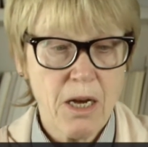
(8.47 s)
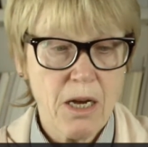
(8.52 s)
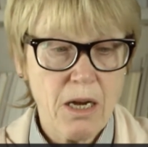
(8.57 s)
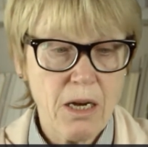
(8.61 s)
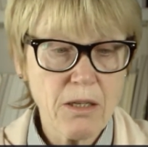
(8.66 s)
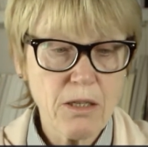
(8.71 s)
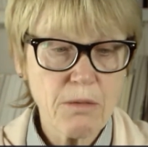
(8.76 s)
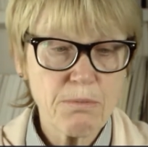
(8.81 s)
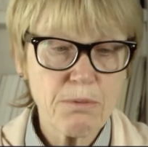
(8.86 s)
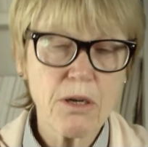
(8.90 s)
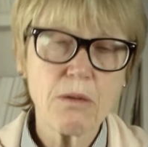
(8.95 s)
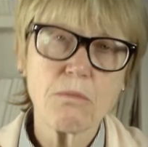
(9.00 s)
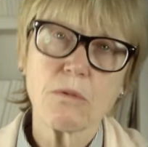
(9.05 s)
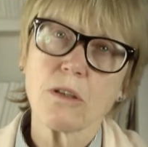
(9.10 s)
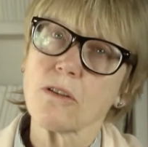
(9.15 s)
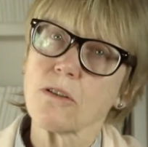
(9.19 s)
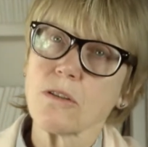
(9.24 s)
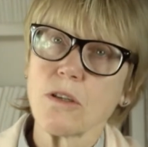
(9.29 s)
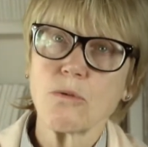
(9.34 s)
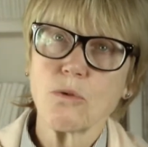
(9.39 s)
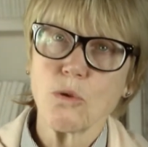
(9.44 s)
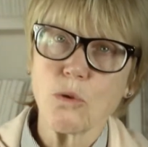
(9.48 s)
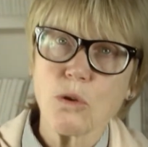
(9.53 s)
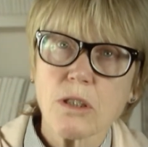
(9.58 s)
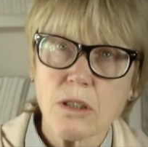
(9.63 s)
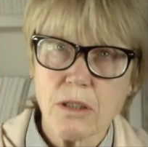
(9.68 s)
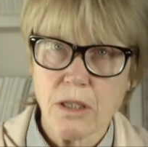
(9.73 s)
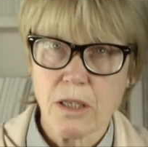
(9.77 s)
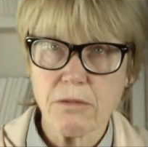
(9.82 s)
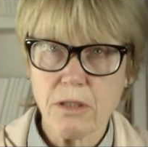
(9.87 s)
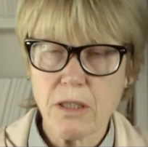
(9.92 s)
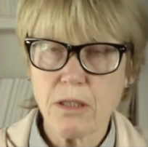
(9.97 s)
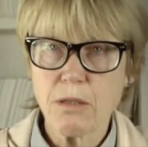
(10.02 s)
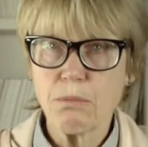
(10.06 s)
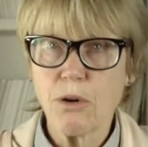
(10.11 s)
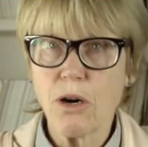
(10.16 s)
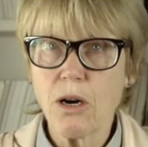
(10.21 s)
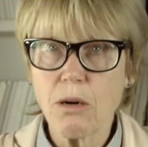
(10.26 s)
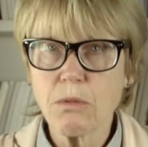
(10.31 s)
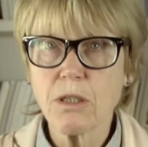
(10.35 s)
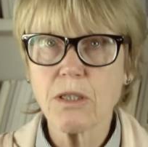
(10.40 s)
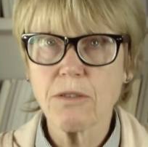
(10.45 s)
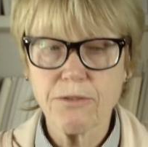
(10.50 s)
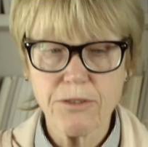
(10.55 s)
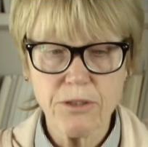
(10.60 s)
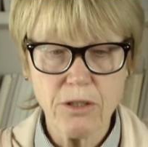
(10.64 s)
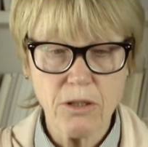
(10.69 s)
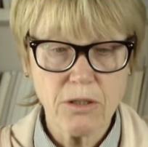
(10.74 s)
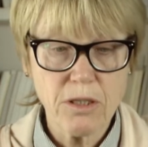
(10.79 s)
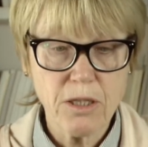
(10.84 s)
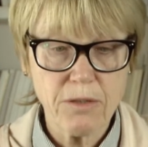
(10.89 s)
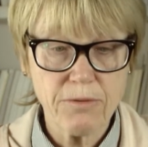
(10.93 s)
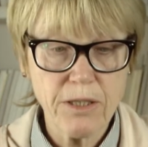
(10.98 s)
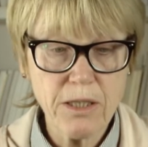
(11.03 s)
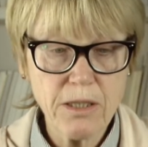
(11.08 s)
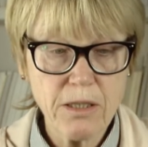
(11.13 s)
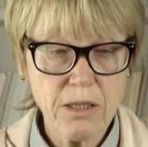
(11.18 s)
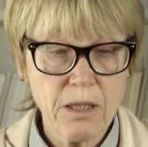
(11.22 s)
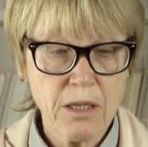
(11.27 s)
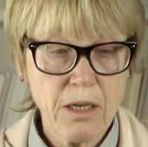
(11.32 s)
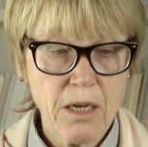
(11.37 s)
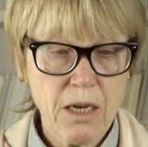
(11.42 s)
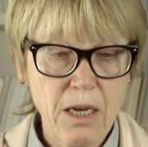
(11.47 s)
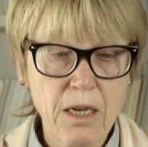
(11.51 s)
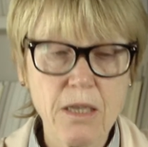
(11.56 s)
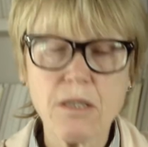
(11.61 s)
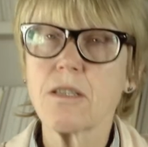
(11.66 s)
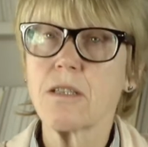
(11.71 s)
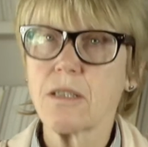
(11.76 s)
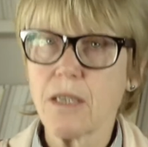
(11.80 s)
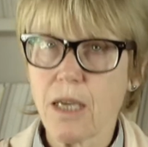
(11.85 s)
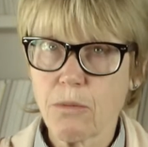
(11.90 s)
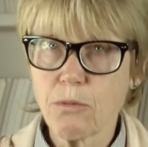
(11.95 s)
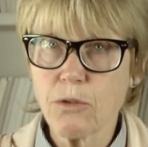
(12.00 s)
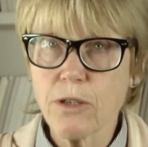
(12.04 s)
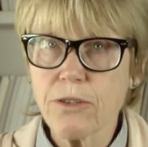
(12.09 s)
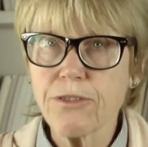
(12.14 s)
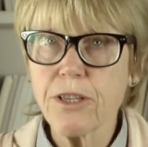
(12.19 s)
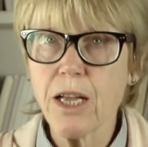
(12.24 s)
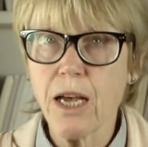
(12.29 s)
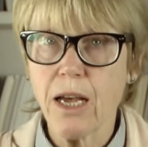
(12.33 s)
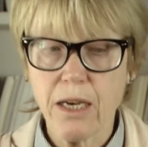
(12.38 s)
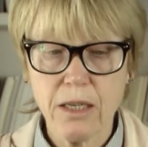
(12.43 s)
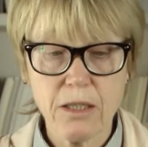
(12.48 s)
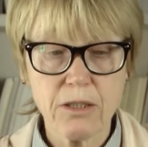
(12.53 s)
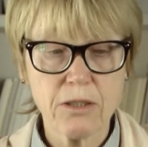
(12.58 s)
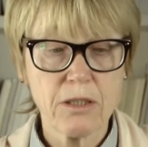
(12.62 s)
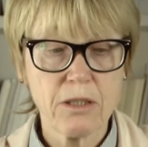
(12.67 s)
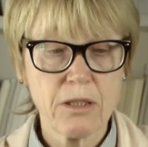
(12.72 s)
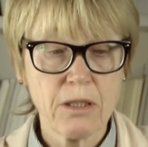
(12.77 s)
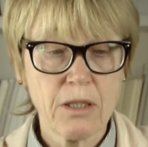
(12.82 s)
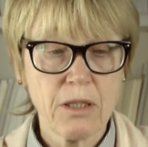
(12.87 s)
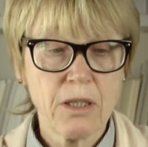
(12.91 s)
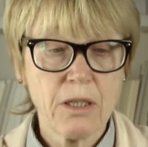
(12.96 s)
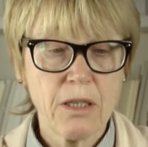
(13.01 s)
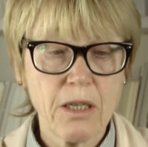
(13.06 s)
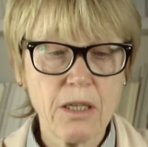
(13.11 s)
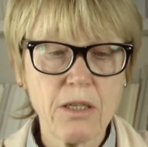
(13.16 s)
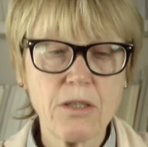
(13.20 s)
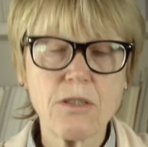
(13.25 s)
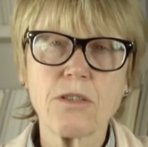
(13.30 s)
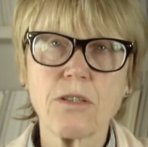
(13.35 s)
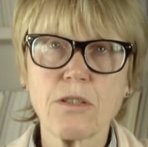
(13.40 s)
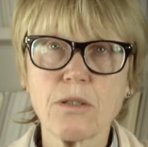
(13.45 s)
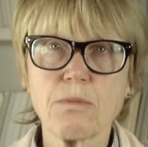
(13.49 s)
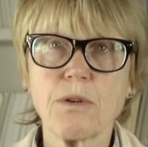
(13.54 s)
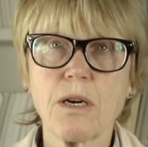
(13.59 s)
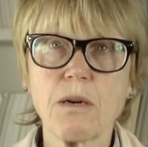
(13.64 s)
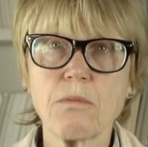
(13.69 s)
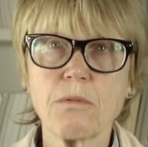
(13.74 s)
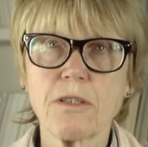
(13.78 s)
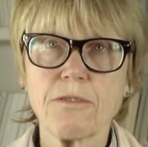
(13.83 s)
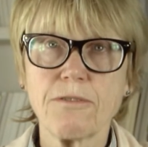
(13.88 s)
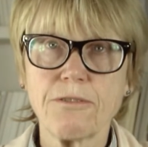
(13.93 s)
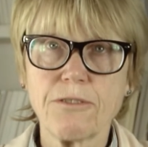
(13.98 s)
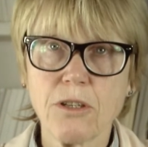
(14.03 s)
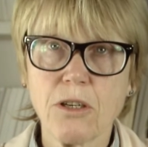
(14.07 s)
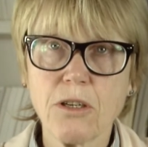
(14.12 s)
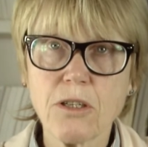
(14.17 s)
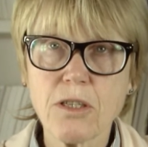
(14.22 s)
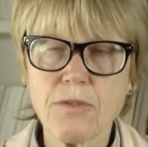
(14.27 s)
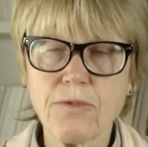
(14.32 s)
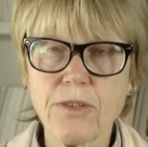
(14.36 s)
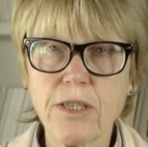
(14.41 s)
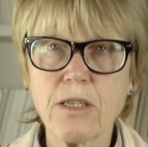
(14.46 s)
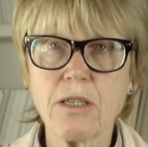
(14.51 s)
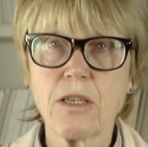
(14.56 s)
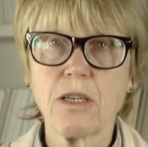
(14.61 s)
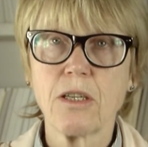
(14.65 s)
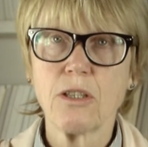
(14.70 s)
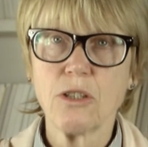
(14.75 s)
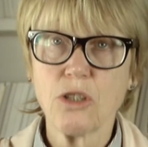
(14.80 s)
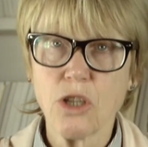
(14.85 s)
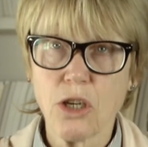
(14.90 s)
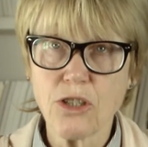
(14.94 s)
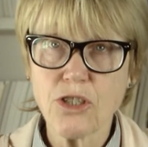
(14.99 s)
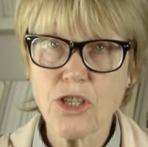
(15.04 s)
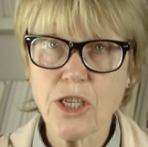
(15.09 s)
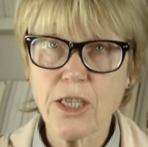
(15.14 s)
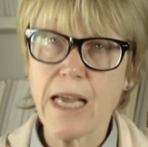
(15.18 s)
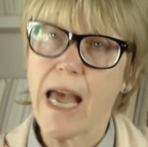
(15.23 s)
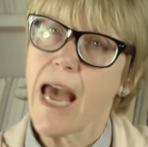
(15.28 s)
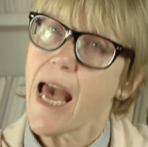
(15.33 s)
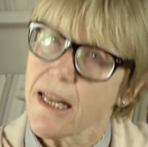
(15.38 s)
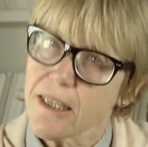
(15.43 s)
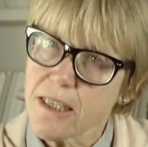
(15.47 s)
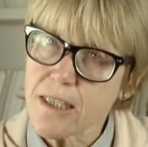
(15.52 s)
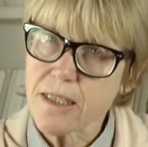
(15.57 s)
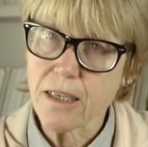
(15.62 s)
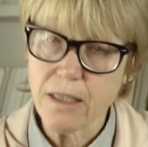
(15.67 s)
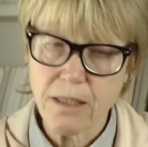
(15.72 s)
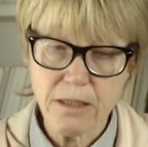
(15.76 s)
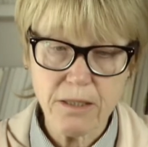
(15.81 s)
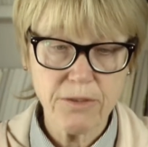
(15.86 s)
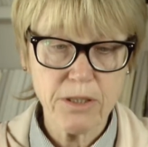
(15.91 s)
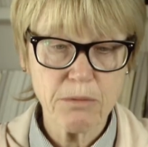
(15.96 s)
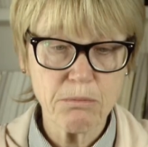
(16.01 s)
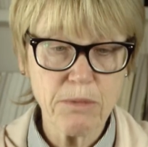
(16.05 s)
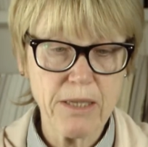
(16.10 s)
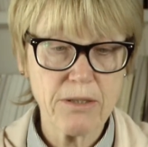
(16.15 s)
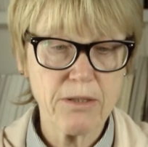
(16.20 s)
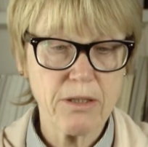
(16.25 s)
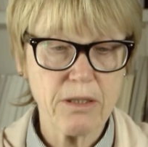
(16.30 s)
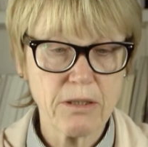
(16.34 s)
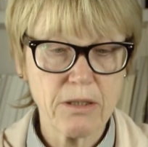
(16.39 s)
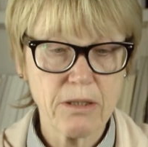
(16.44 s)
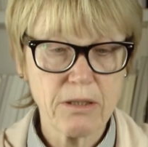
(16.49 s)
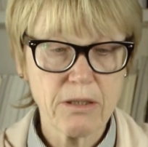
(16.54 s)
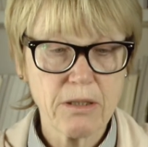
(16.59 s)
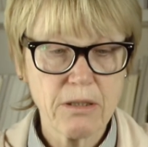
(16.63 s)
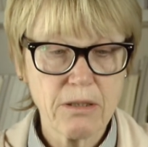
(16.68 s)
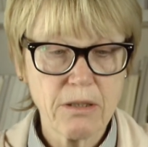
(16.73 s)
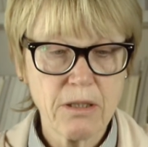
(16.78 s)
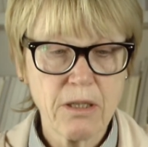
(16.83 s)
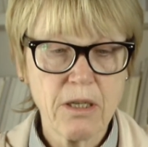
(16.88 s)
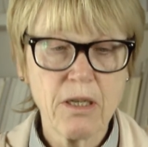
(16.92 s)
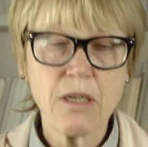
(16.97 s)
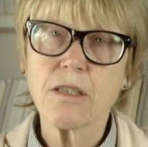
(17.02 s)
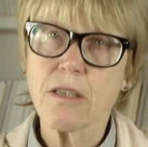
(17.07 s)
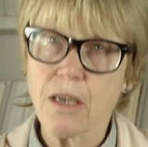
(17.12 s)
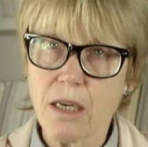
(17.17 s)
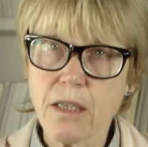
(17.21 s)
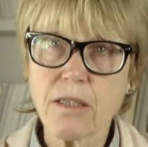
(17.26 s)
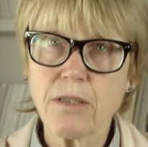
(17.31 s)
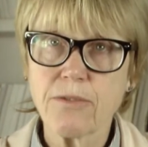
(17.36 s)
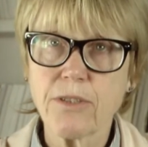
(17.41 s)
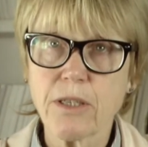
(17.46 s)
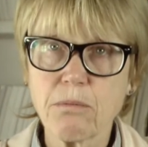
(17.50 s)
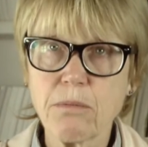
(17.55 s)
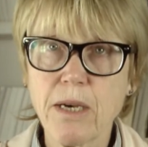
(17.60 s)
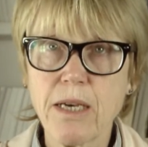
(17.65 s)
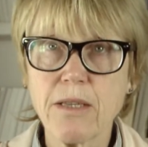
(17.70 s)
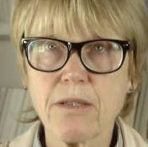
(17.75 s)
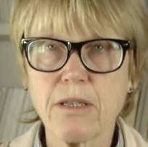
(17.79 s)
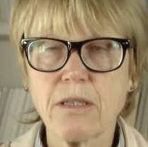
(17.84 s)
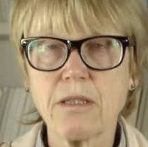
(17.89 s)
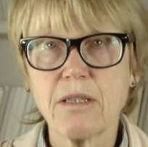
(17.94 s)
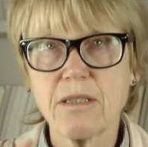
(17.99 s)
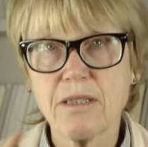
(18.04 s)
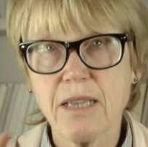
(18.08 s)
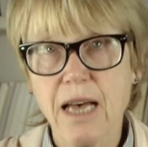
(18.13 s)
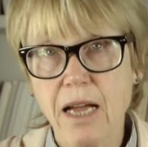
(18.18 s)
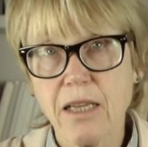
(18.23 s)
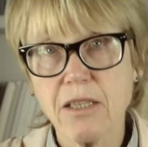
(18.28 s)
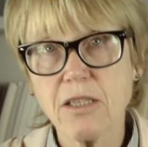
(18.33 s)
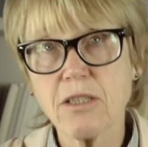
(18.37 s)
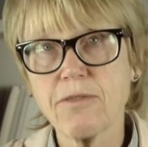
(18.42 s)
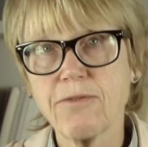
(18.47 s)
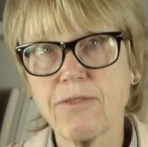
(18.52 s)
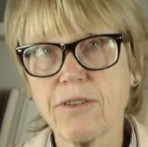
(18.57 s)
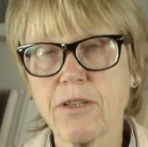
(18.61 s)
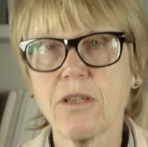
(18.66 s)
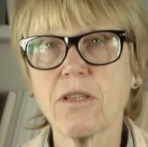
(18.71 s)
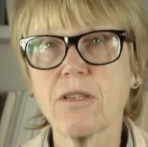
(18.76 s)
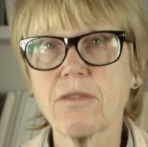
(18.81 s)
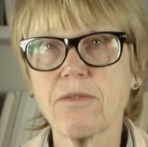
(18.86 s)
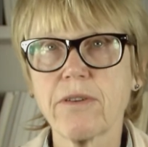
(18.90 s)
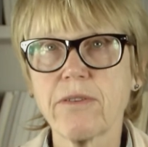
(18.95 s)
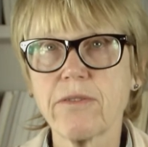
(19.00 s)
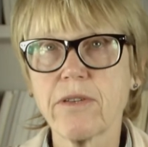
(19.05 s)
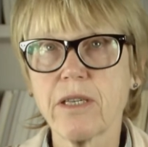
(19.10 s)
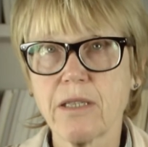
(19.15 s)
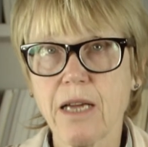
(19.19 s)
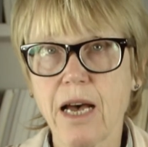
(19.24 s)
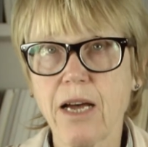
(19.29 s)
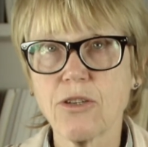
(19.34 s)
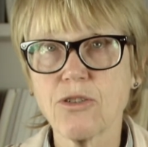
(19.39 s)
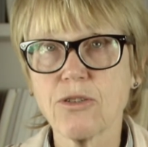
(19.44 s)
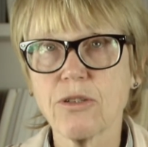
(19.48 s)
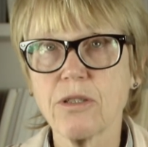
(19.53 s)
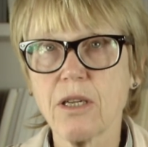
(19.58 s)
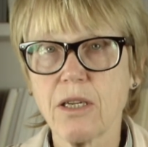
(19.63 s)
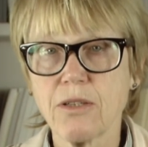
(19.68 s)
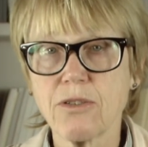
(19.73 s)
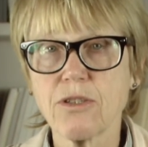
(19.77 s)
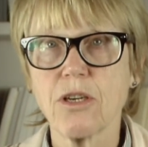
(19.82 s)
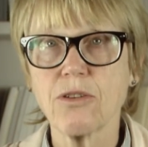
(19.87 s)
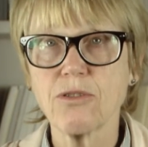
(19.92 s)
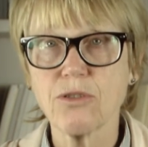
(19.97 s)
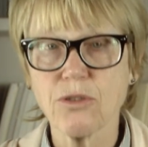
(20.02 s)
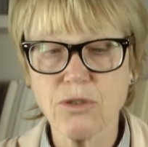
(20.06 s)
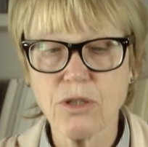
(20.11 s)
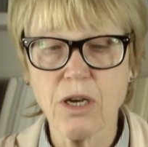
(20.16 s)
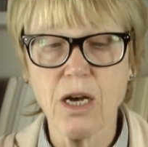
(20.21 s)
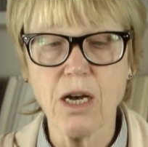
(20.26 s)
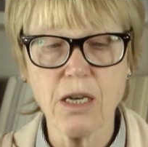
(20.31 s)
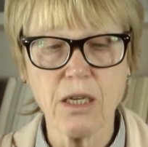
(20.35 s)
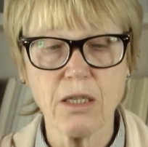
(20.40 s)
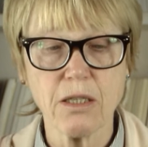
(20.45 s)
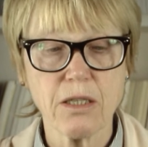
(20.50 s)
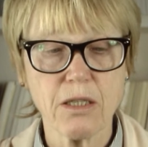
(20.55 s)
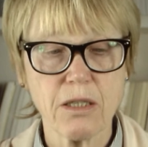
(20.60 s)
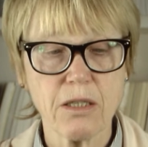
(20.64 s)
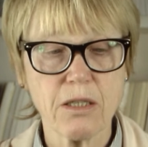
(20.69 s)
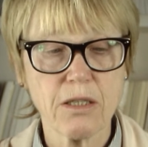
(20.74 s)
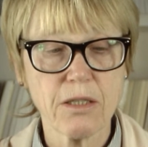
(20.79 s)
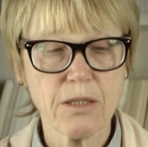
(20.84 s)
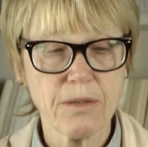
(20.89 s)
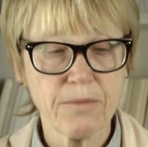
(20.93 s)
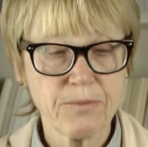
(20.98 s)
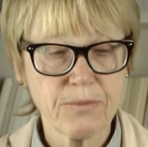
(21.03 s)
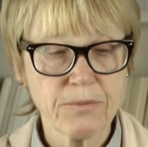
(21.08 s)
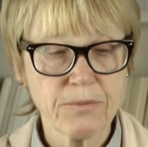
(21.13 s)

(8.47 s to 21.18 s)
Our department's no ordinary department of philosophy, as the name reflects. It is the department of philosophy, logic, and scientific method. Scientific method, that's philosophy of the natural and social sciences.